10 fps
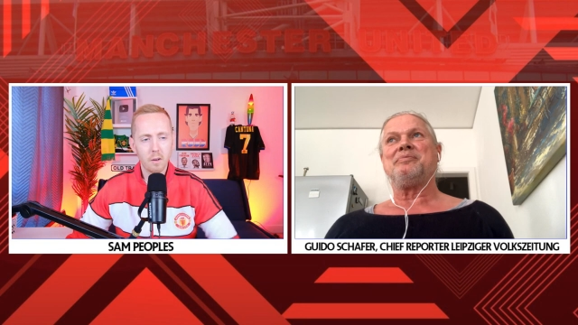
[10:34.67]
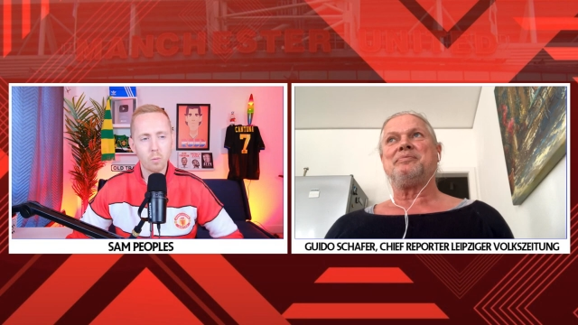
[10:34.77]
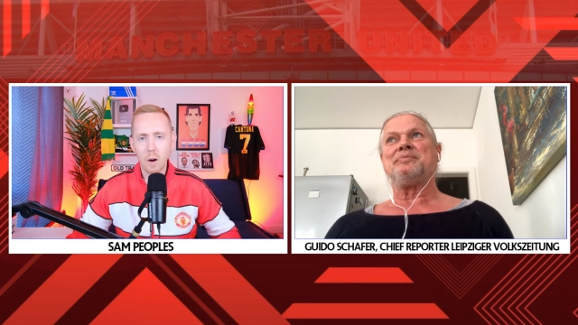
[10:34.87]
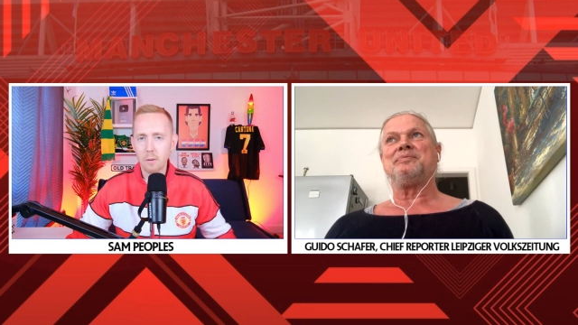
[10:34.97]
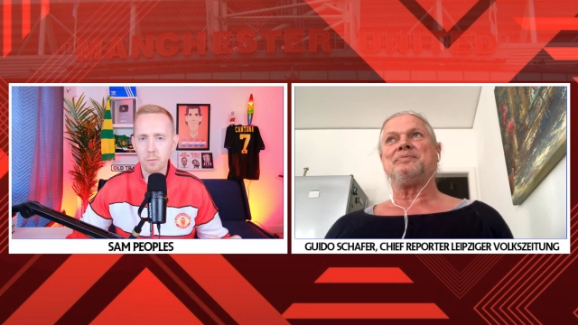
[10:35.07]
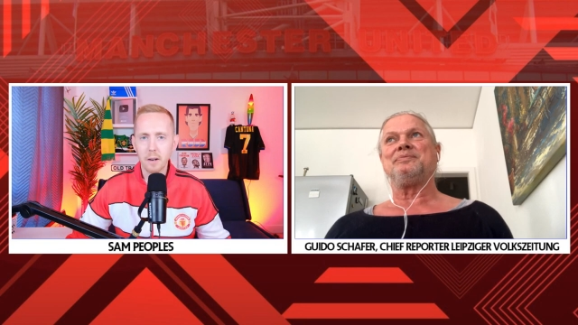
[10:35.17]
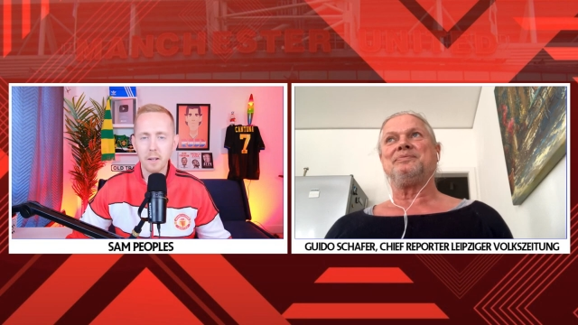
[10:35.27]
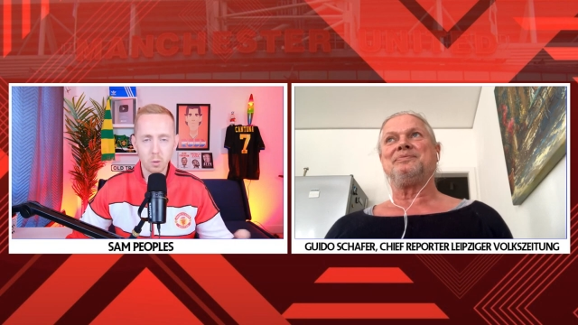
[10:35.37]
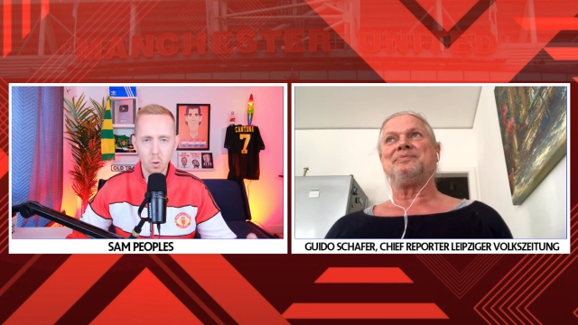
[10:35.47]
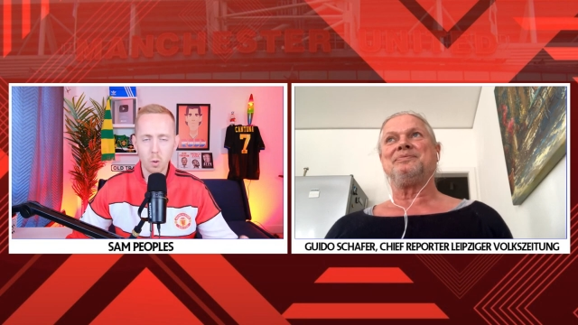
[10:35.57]
Speaker 1: Ralf
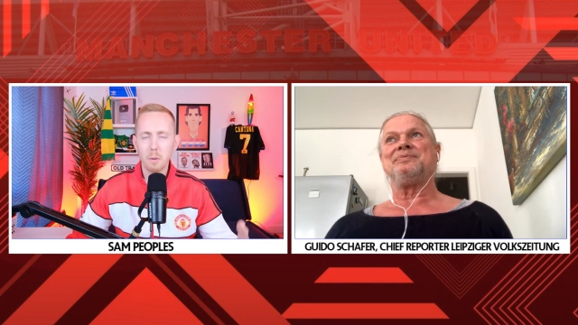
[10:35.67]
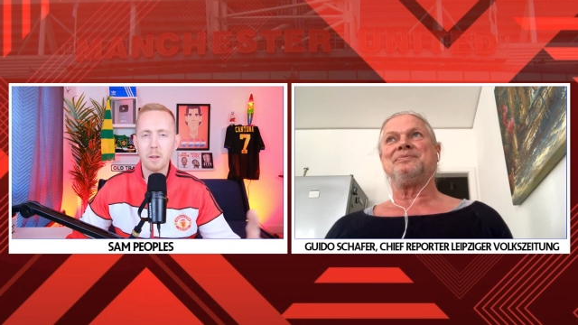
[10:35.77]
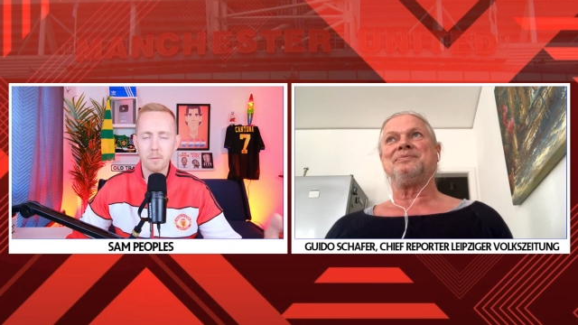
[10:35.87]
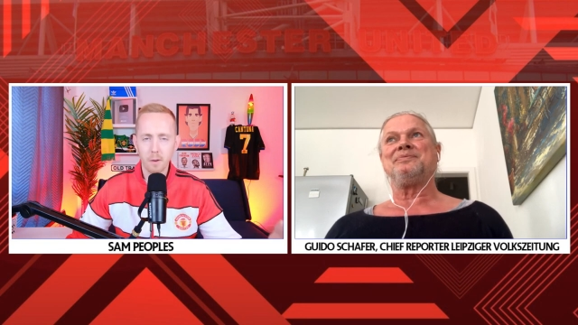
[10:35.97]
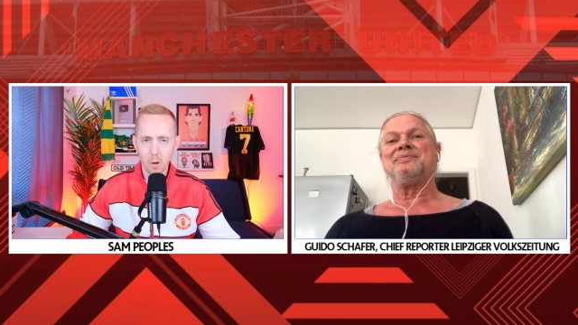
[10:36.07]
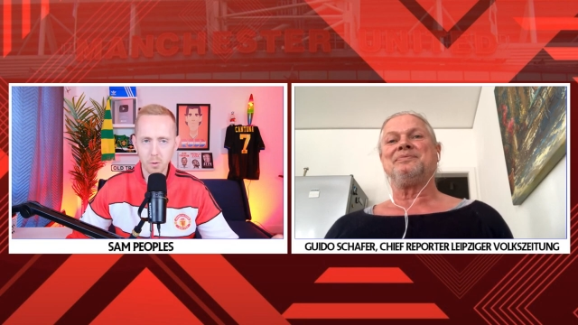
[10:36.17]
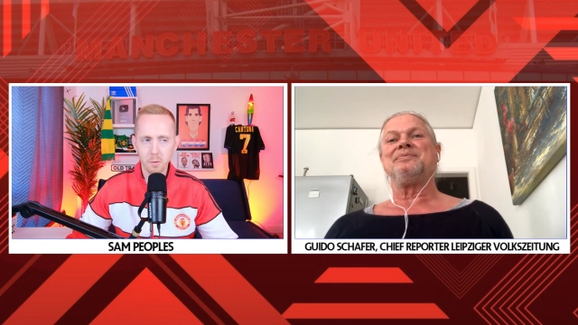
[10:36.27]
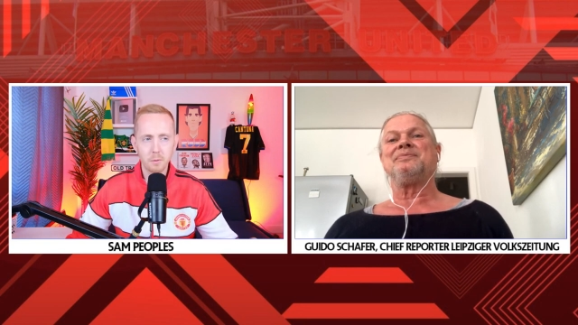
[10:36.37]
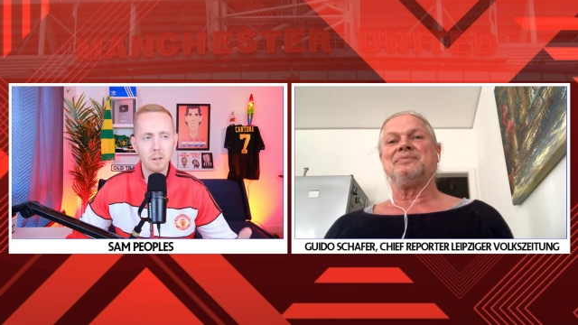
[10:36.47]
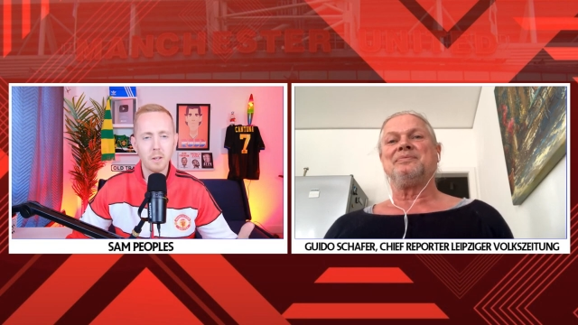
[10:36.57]
Rangnick, you talk about the
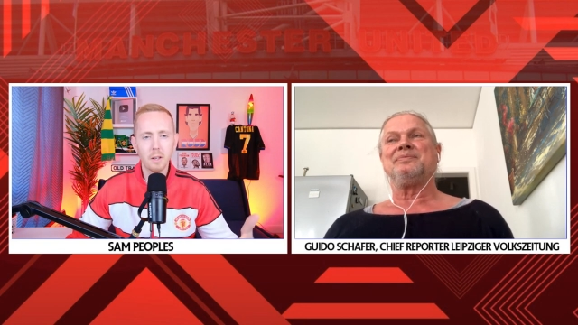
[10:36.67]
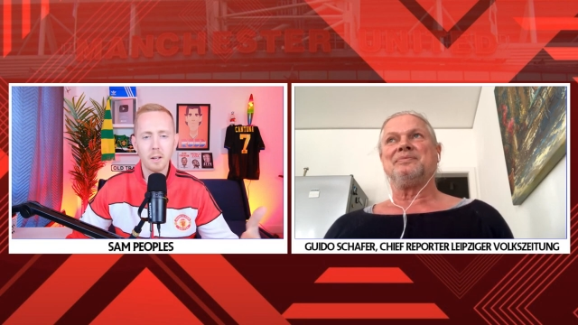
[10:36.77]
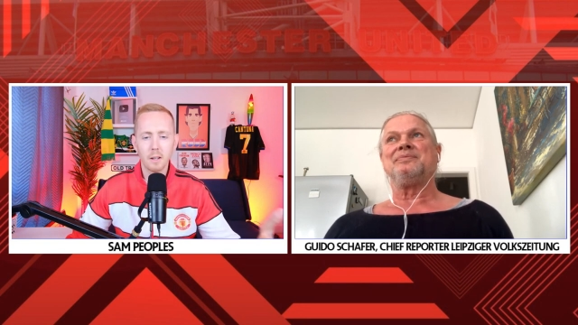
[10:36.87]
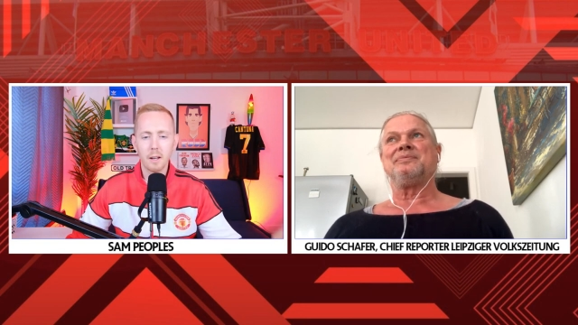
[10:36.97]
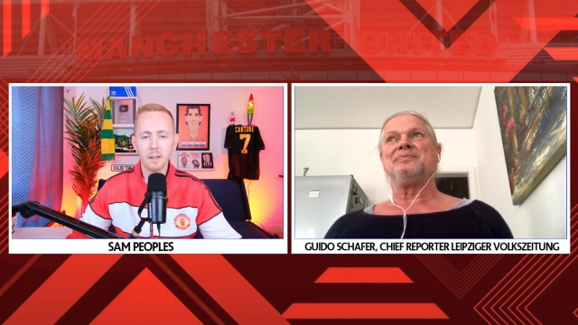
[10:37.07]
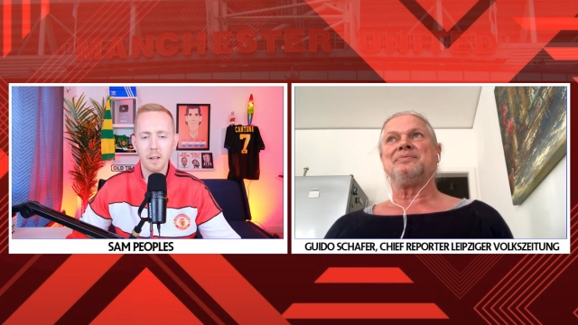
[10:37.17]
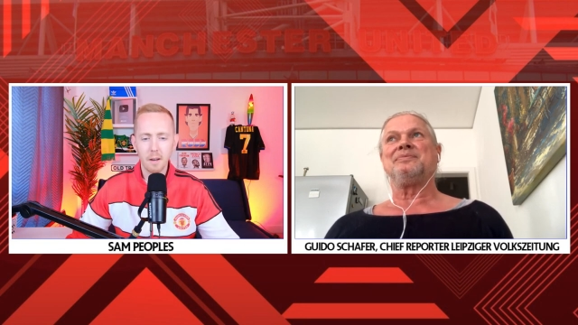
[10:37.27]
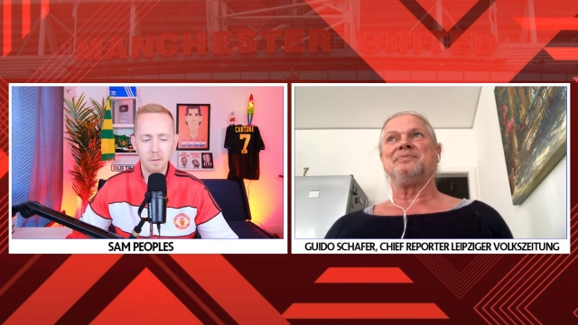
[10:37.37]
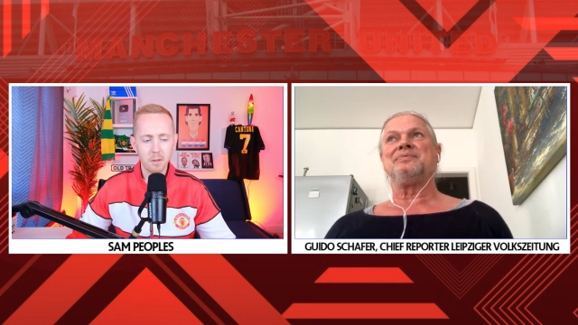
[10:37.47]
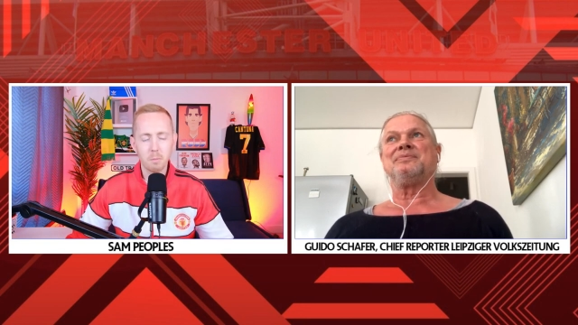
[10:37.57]
philosophy and, and
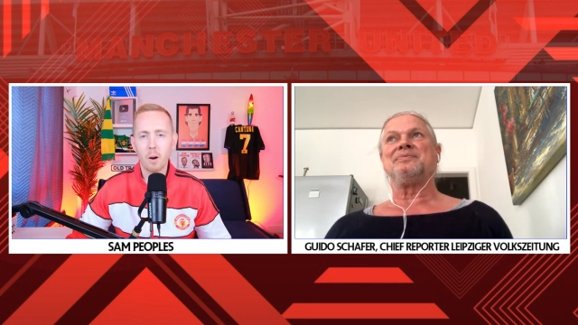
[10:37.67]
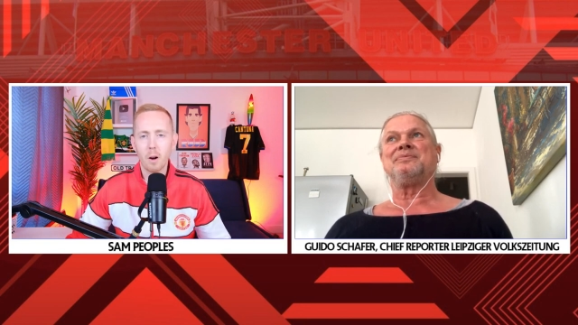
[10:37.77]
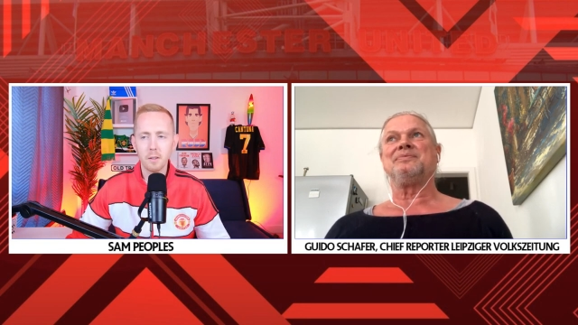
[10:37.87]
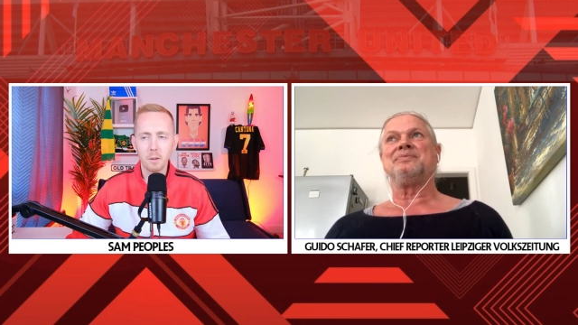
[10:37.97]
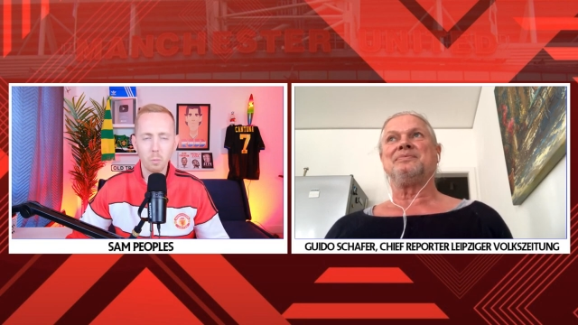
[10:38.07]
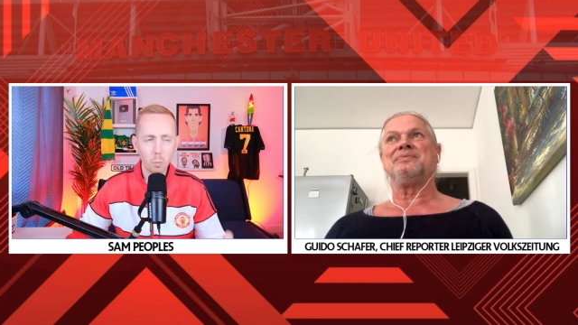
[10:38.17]
everything behind it.